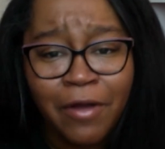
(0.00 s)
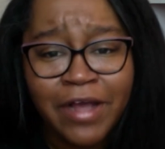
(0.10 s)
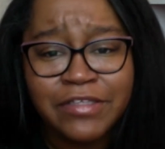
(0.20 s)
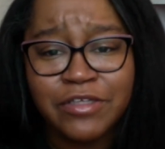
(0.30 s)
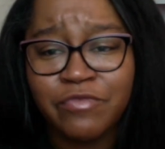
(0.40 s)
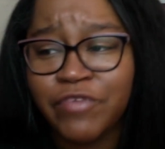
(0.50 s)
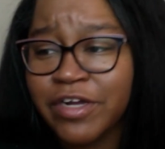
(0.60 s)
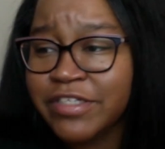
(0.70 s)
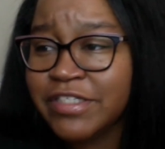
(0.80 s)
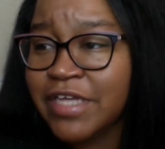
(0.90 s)
All right, so
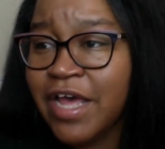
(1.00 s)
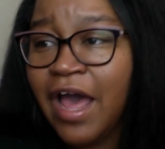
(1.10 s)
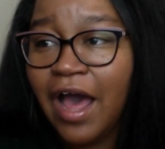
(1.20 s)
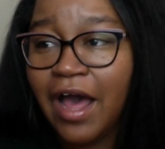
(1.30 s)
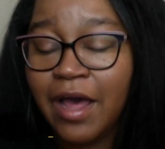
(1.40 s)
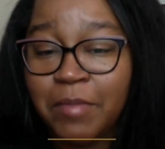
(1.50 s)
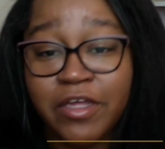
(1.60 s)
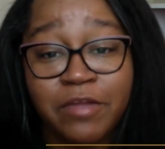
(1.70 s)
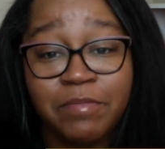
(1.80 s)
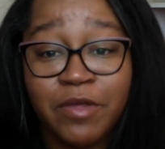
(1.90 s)
first,
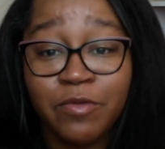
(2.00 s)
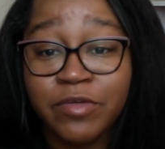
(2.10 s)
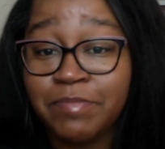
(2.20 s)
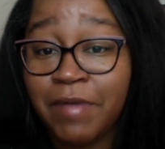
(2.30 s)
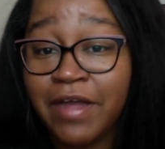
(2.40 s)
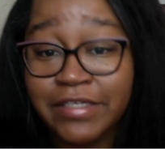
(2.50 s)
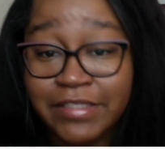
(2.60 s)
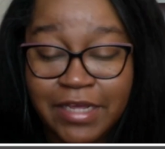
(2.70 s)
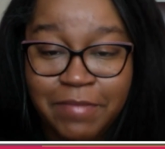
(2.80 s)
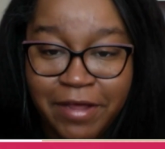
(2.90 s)
it could be responding
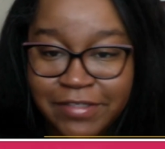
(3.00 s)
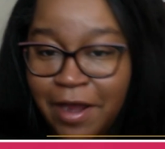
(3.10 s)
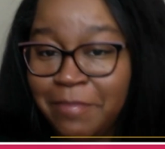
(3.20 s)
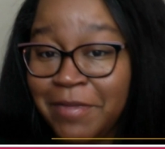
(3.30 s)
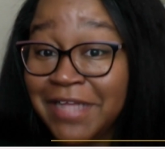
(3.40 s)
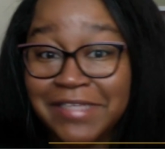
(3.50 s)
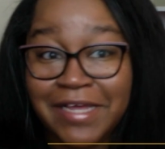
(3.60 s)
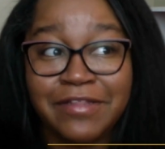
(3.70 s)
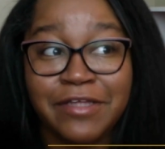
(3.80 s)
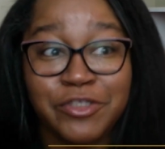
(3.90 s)
to emails. Now, I'm not
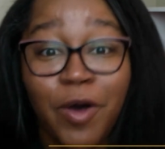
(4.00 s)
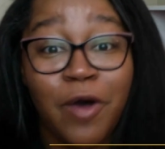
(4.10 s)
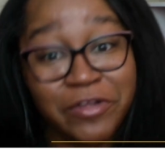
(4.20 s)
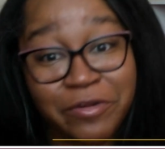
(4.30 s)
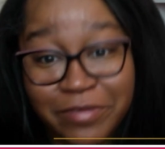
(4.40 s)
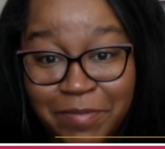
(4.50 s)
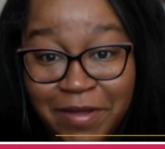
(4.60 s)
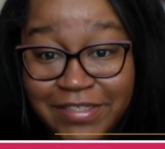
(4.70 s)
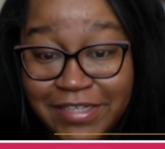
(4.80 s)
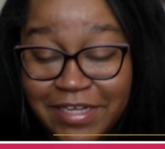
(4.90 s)
saying that you only
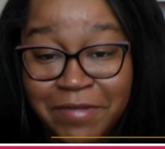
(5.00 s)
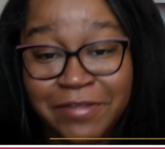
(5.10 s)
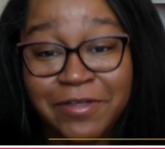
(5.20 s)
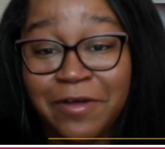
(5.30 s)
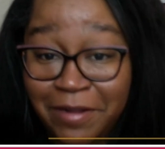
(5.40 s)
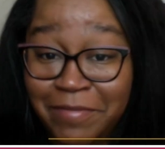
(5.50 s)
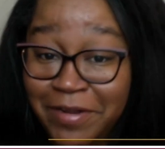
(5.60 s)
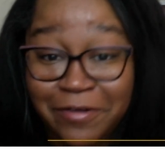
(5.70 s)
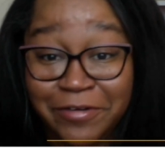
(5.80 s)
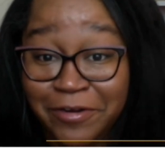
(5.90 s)
respond to emails
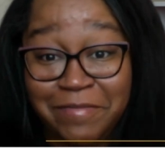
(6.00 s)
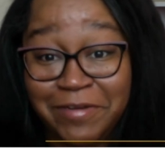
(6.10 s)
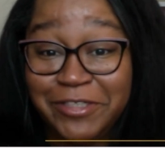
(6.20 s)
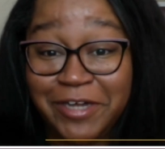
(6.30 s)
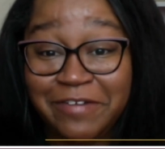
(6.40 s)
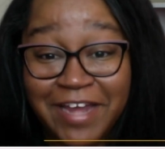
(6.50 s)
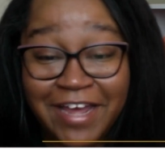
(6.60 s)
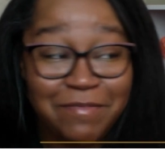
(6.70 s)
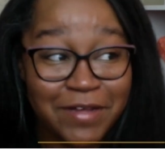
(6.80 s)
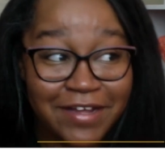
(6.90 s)
on your administrative
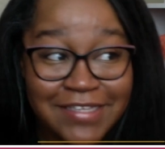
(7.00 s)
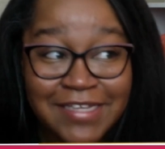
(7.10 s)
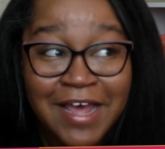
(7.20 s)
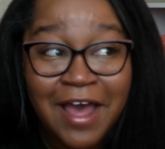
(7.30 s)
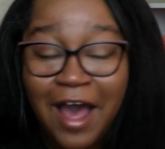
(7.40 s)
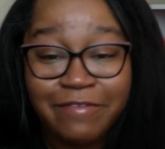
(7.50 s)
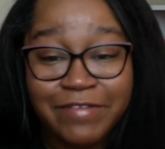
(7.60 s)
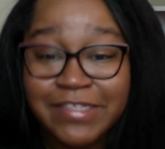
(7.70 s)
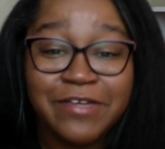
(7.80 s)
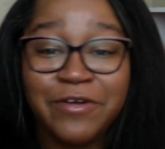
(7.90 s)
day, because
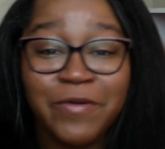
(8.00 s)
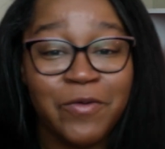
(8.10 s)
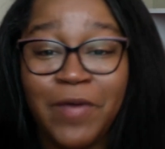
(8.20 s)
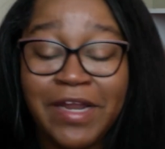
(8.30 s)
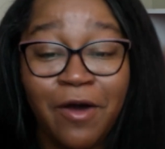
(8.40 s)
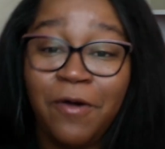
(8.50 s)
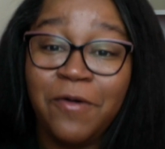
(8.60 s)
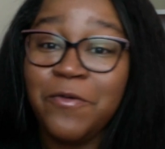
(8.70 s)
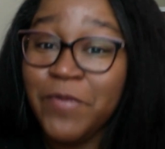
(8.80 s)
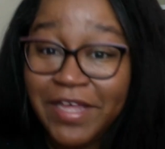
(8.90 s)
obviously you don't want to wait a
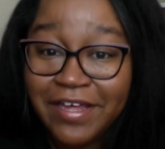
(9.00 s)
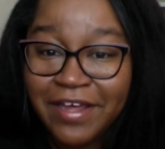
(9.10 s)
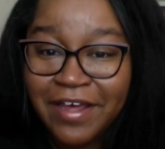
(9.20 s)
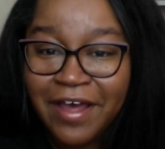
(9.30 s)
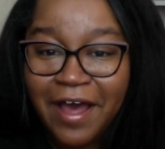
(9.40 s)
whole week